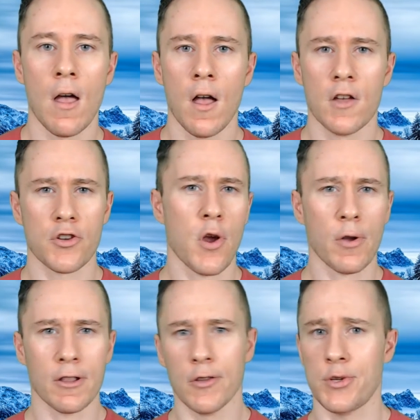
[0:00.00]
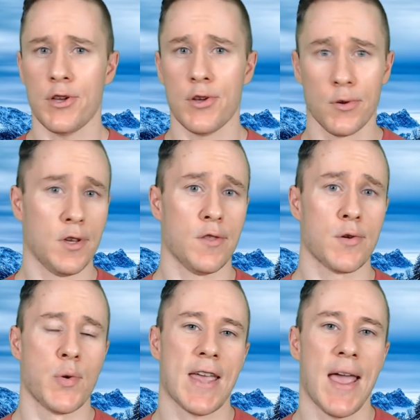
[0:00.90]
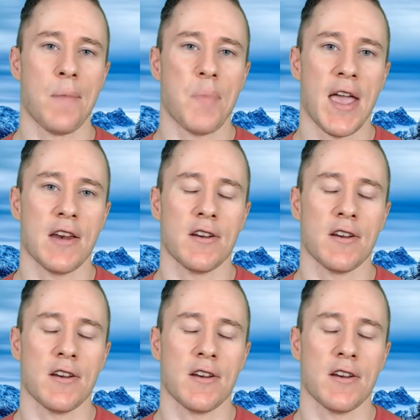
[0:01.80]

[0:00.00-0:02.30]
So going loosey-goosey through a campaign and